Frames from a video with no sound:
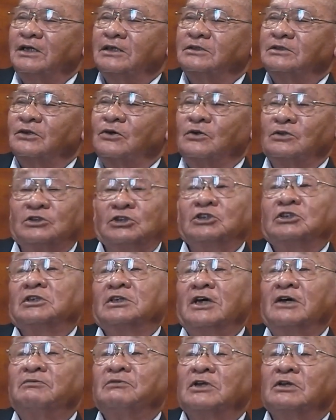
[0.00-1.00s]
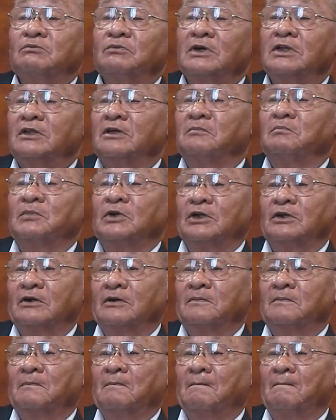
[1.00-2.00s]
So I just left it with them, you
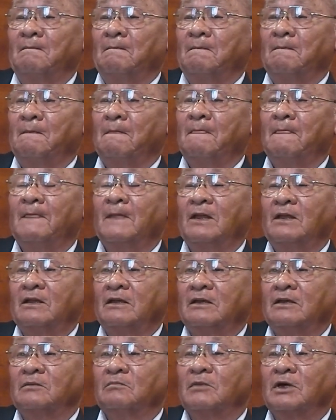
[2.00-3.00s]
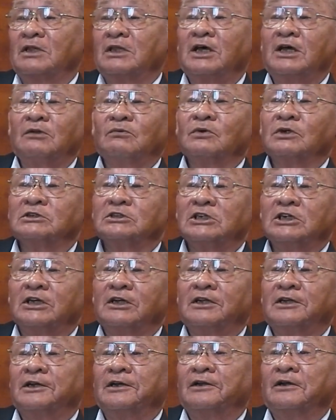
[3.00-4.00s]
know. But that was
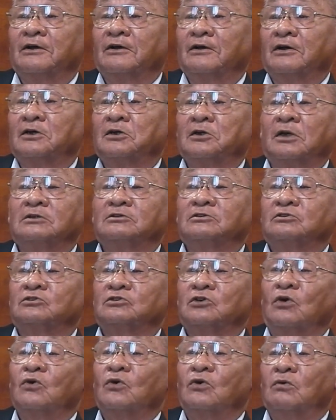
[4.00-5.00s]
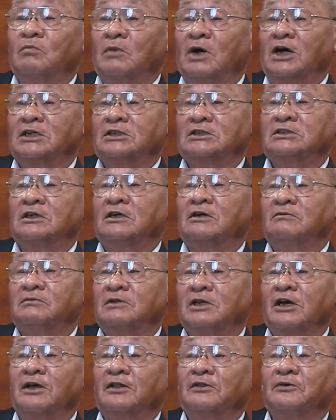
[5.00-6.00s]
it, you know. I, I sold myself
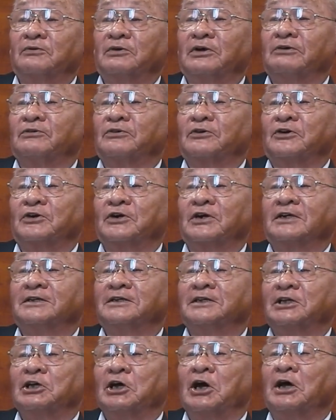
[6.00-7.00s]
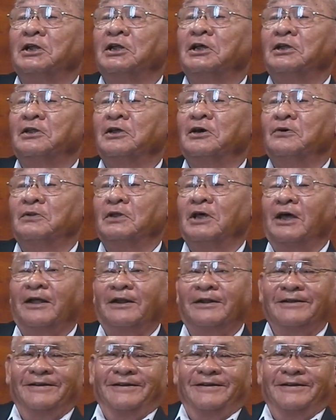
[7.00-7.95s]
down the river. I, yeah. did, I didn't know that.